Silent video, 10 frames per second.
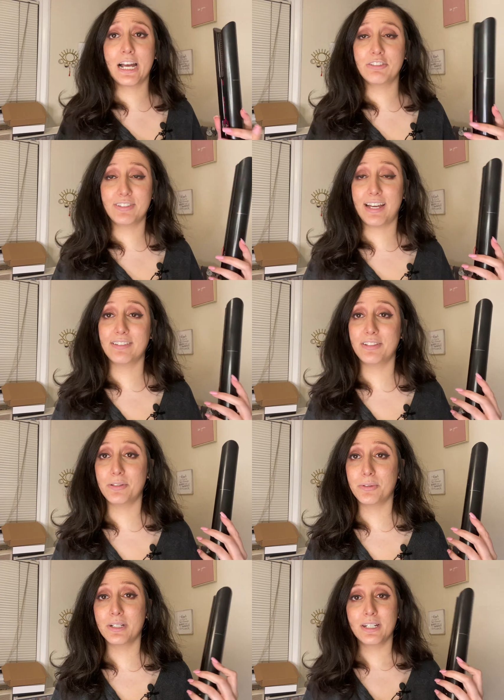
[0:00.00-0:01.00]
I just had
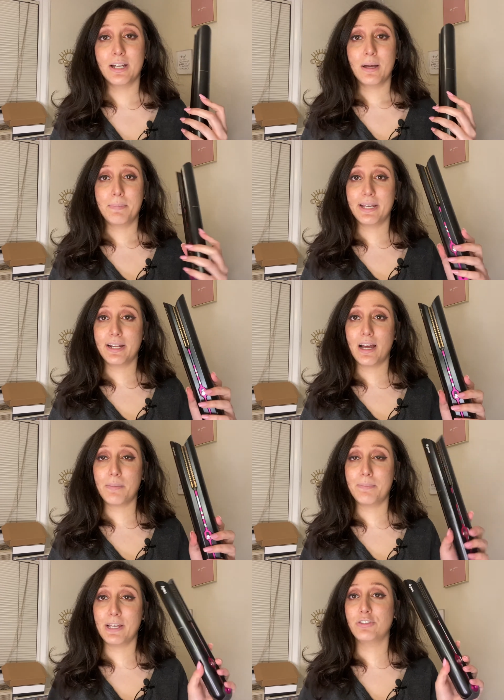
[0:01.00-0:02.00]
to pick it
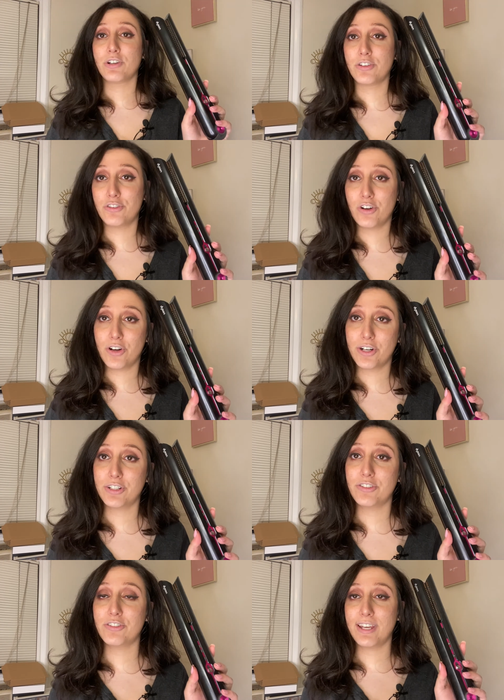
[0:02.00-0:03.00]
up, make sure it's
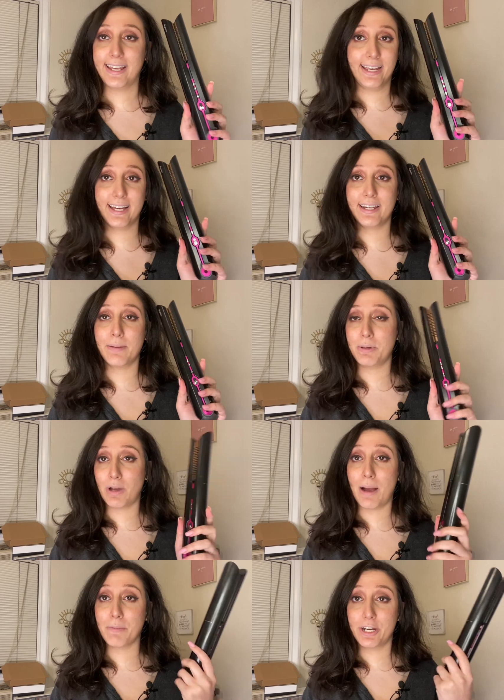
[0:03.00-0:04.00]
charged, and
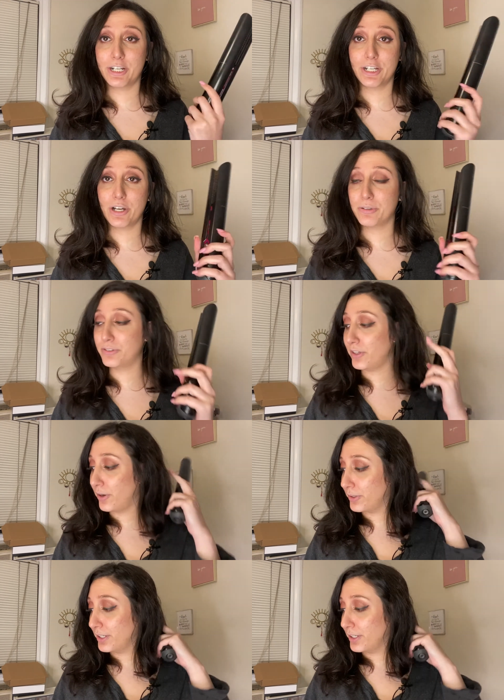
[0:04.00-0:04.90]
I'm ready to go. So